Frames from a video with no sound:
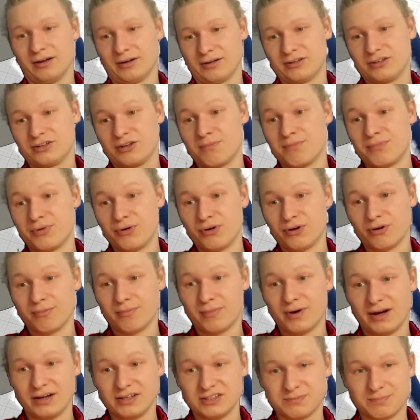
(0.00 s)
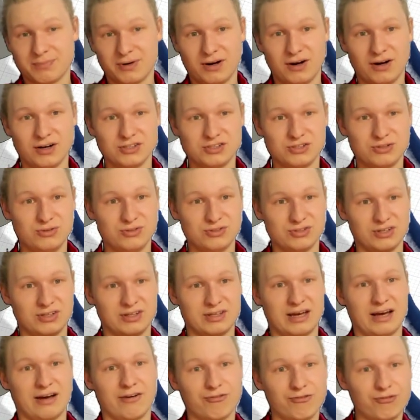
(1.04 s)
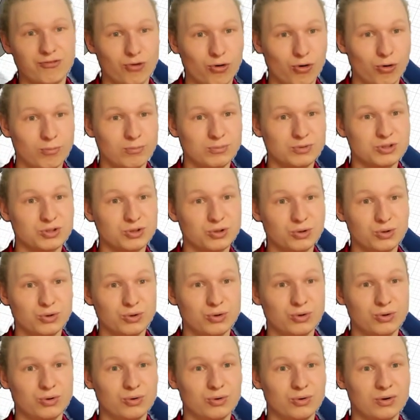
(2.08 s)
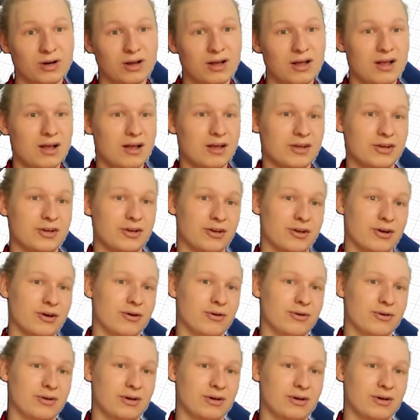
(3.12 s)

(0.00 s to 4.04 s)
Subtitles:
computer mice parts using that form tool, you know,